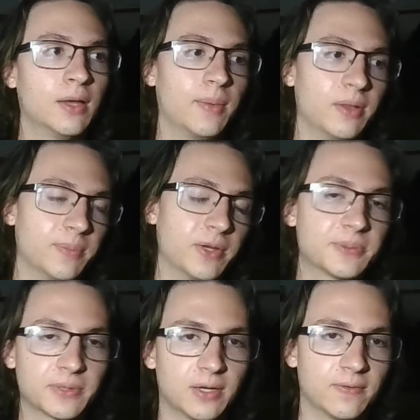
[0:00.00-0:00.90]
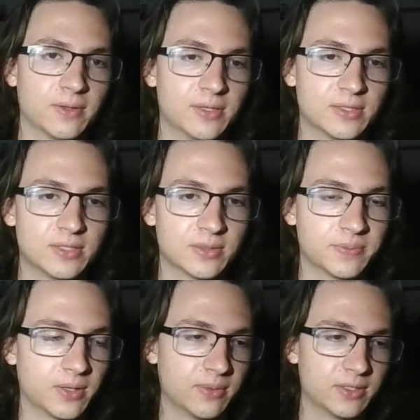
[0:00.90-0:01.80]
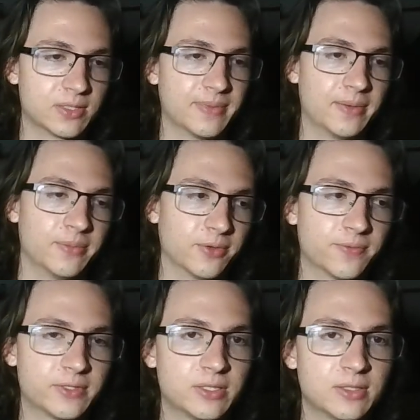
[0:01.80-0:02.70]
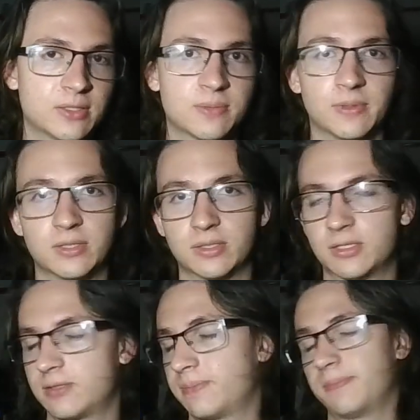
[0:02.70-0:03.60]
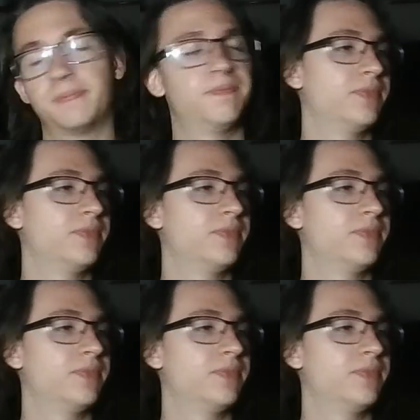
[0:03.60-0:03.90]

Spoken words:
I mean, the best book I read this year probably is The Metamorphosis, which is just